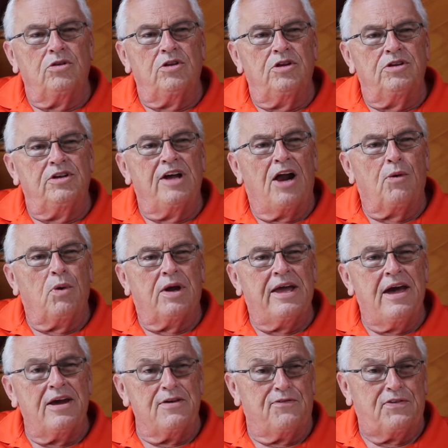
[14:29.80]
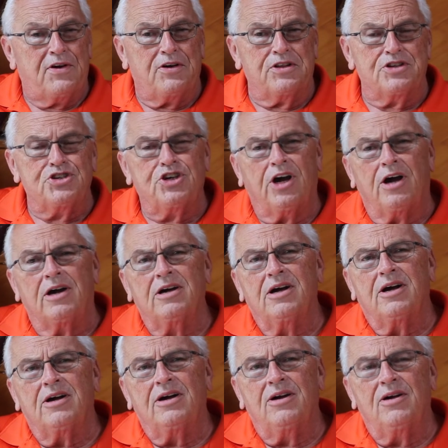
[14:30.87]
The Delaware County Fair, the jug,
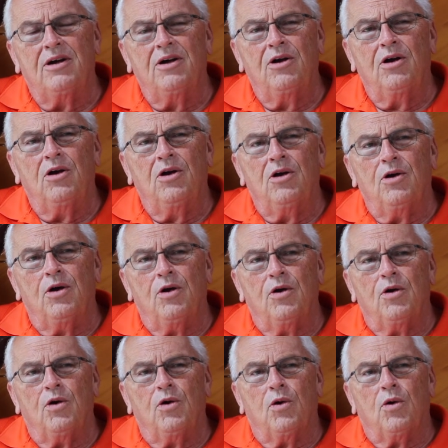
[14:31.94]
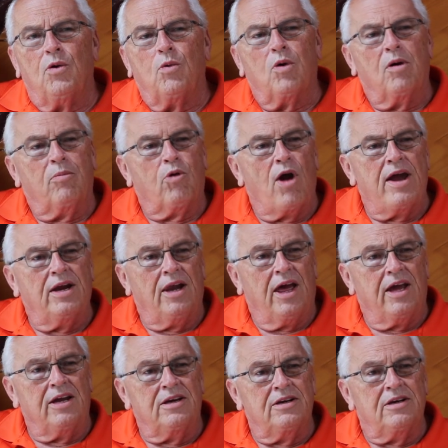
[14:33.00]
were a bright
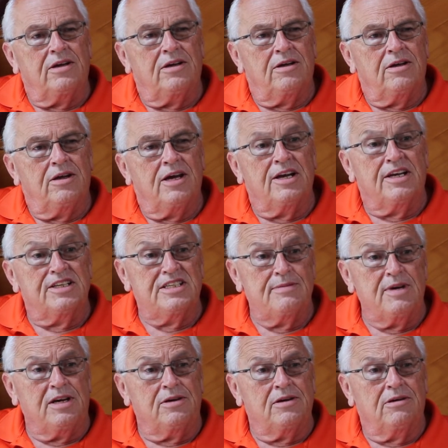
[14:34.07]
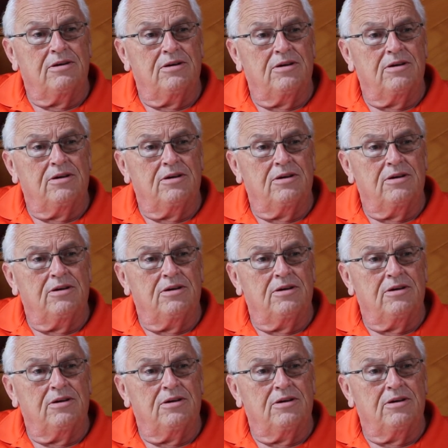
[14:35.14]
light in a dimming